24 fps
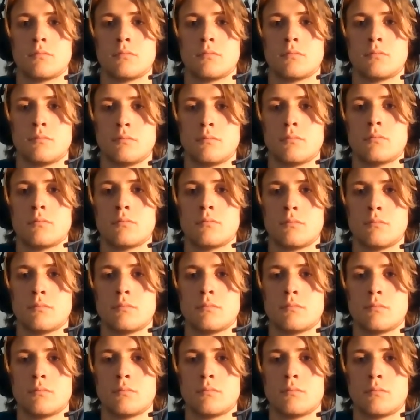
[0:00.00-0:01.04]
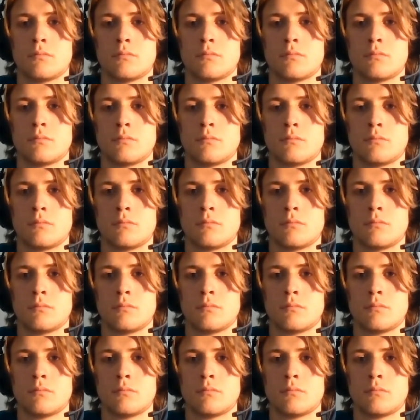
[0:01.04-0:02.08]

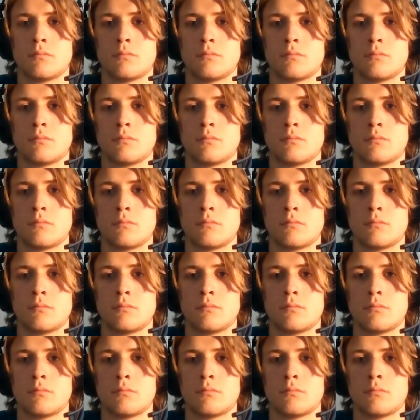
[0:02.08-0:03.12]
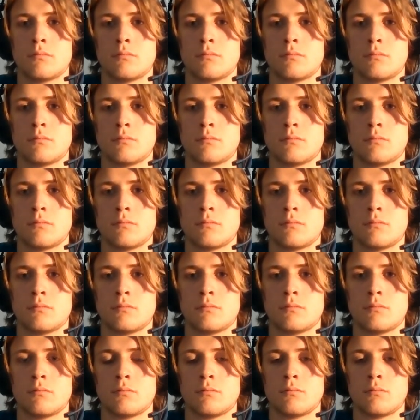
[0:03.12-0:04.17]

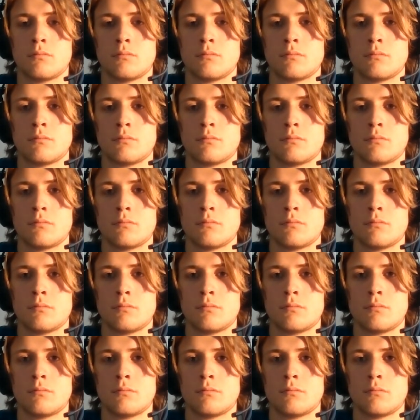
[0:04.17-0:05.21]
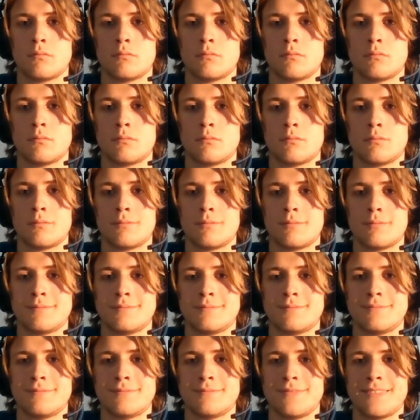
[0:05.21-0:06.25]

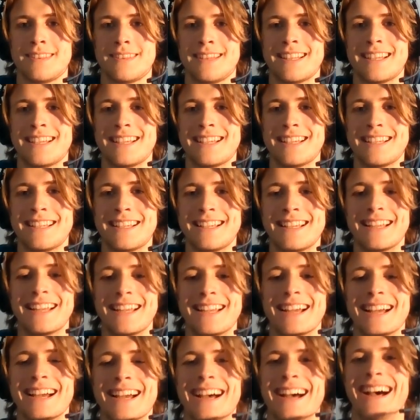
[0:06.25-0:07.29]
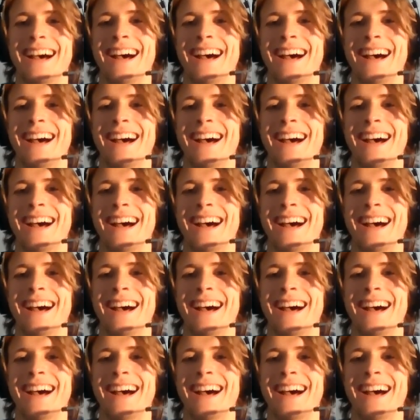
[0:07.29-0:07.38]
(not speaking)